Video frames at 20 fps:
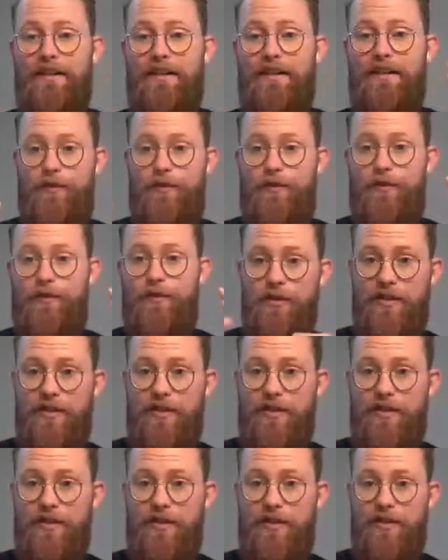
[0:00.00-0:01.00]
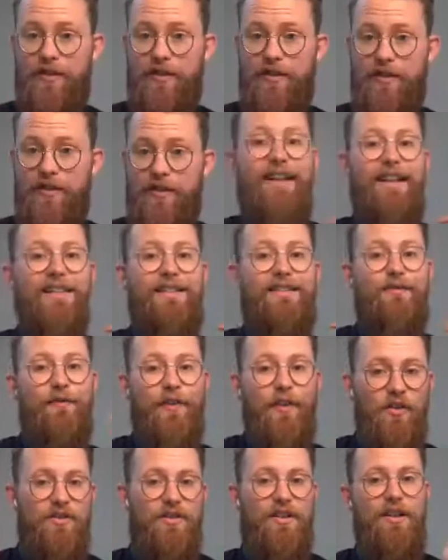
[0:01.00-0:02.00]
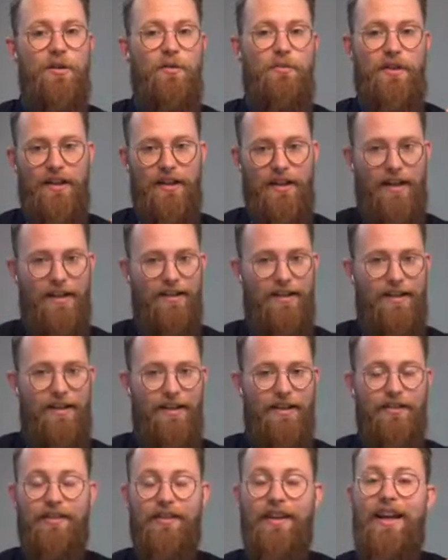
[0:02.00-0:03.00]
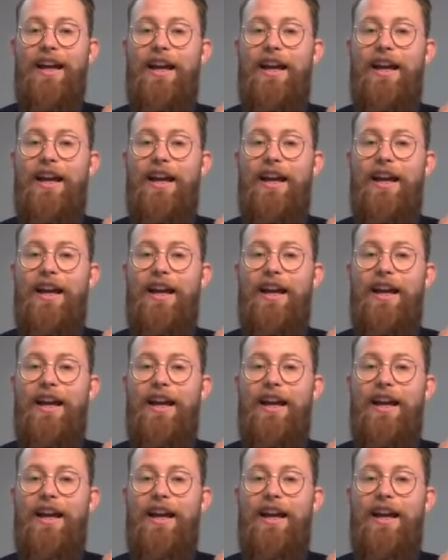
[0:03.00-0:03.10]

you're new to the application, it feels a little bit like this.